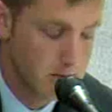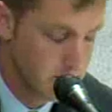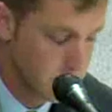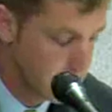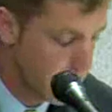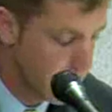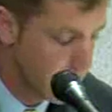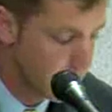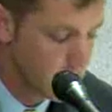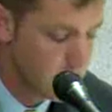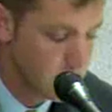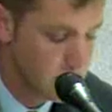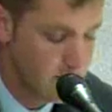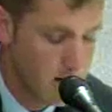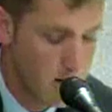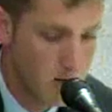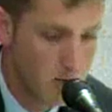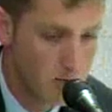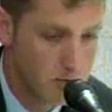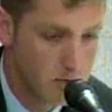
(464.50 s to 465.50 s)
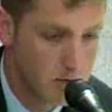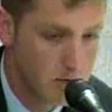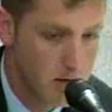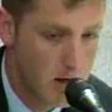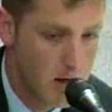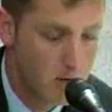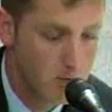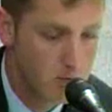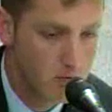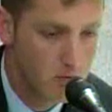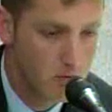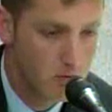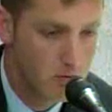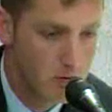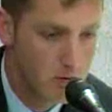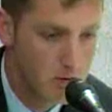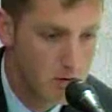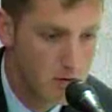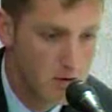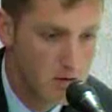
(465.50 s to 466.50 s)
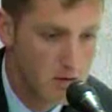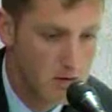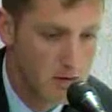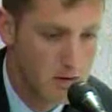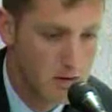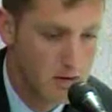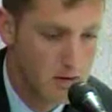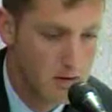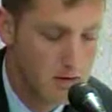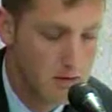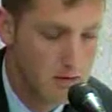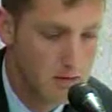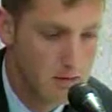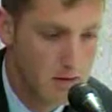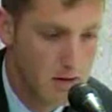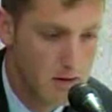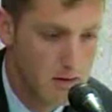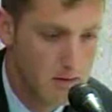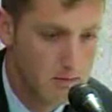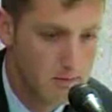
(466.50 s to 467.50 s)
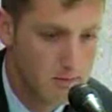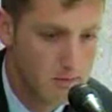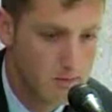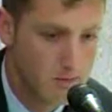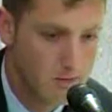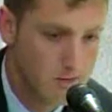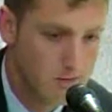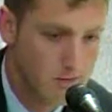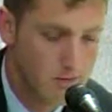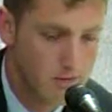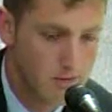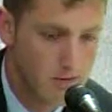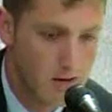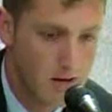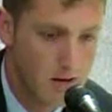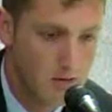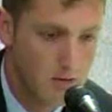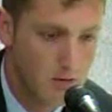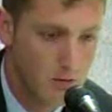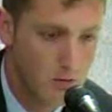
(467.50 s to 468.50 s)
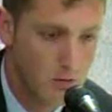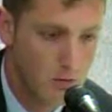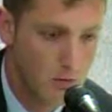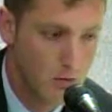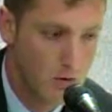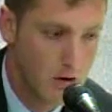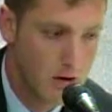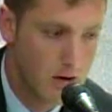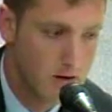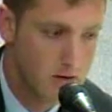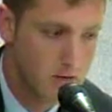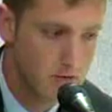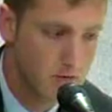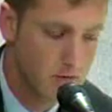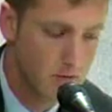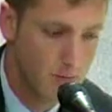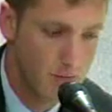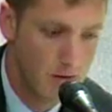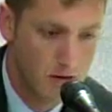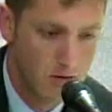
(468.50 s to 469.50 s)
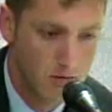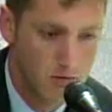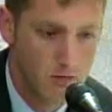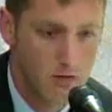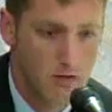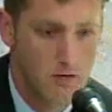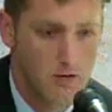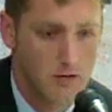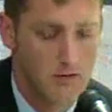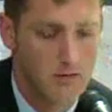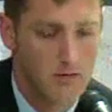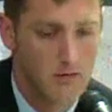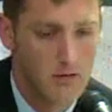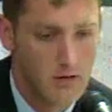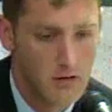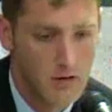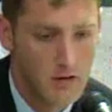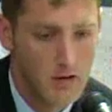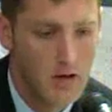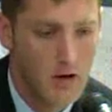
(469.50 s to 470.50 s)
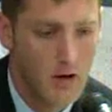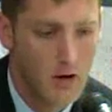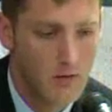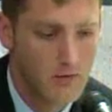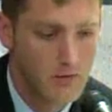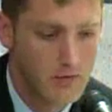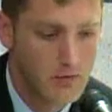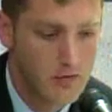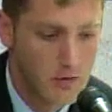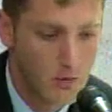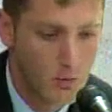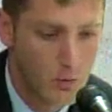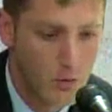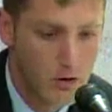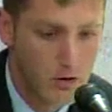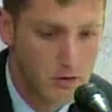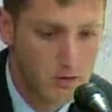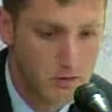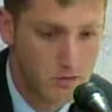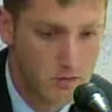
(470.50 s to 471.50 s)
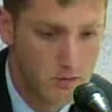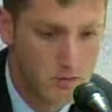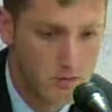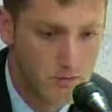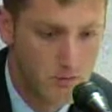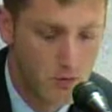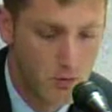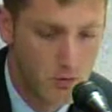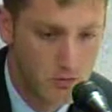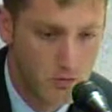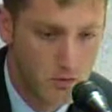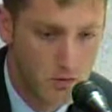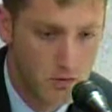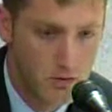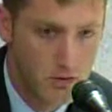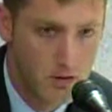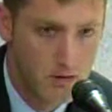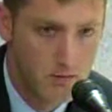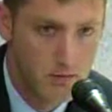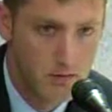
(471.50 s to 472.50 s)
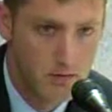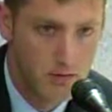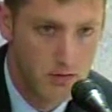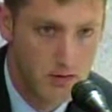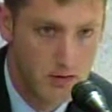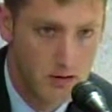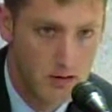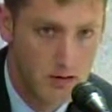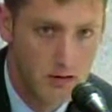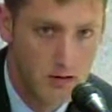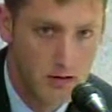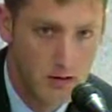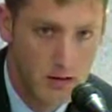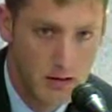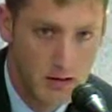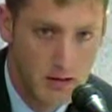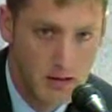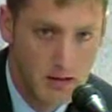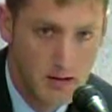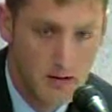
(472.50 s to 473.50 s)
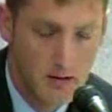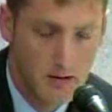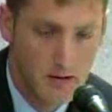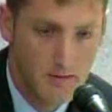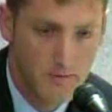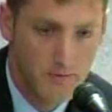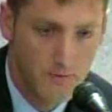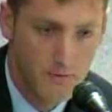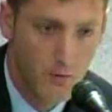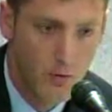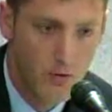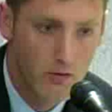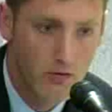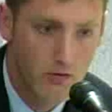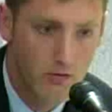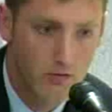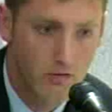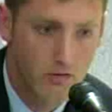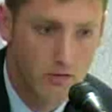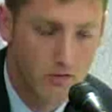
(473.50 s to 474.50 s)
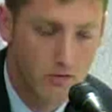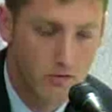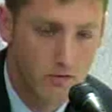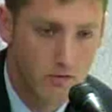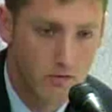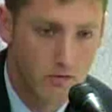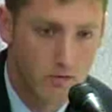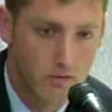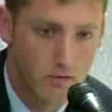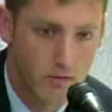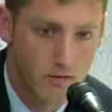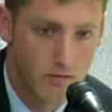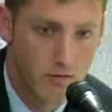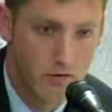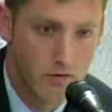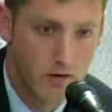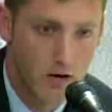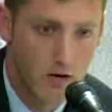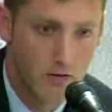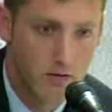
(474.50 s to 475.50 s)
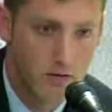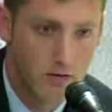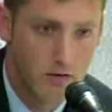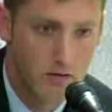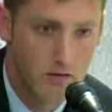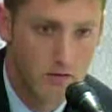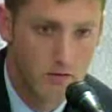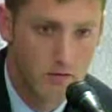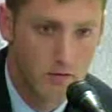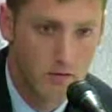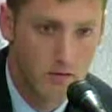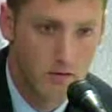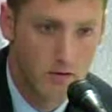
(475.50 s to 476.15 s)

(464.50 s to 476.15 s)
Having a town council to decide who hires the manager and how everything works and votes on everything for the citizens of the town is